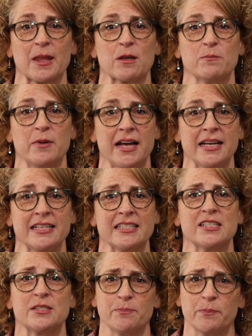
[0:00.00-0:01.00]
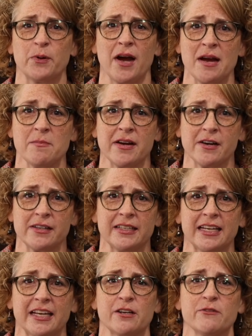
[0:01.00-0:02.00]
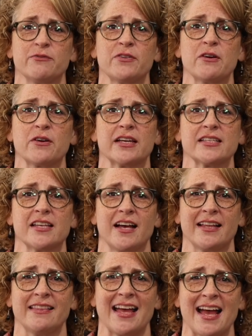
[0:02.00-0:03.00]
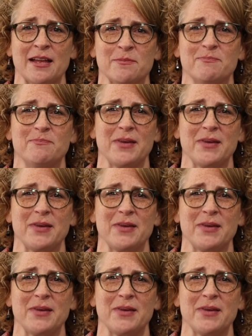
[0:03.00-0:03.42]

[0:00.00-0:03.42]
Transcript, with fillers: but it's primarily going to focus on that